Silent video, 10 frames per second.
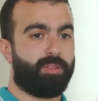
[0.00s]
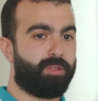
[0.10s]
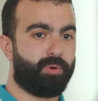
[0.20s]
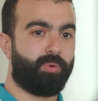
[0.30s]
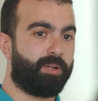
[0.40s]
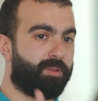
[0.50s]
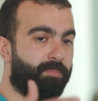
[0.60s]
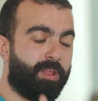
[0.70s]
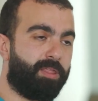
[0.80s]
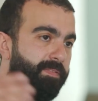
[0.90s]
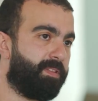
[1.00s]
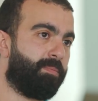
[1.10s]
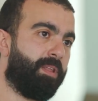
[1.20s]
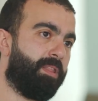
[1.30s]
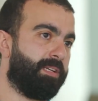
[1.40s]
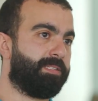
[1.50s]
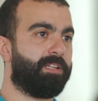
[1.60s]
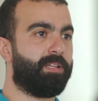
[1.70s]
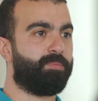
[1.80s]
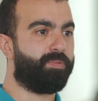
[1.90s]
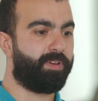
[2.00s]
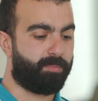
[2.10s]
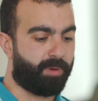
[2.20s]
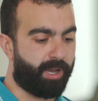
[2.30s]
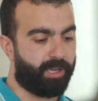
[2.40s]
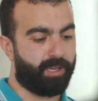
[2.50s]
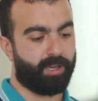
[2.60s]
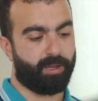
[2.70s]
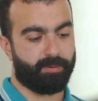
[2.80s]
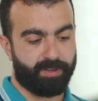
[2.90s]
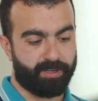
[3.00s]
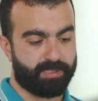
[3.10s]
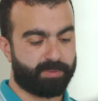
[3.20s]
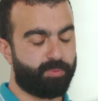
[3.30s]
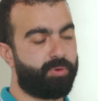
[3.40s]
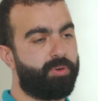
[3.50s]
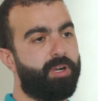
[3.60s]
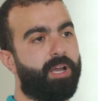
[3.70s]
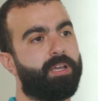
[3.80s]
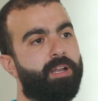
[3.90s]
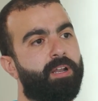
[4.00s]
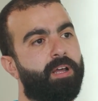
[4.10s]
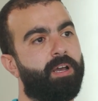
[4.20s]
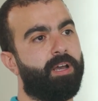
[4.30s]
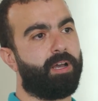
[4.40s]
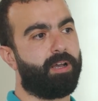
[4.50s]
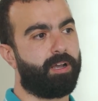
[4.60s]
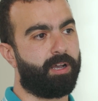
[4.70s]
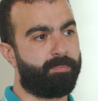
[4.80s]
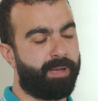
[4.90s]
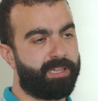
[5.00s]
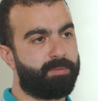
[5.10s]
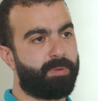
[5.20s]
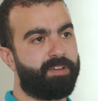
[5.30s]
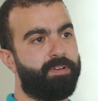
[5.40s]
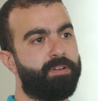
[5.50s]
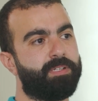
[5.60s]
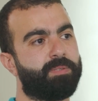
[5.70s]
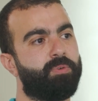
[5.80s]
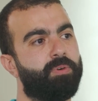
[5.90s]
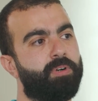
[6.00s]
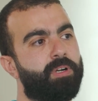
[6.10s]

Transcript: Throughout, month after month, I started moving my fingers more. I can bend my fingers more.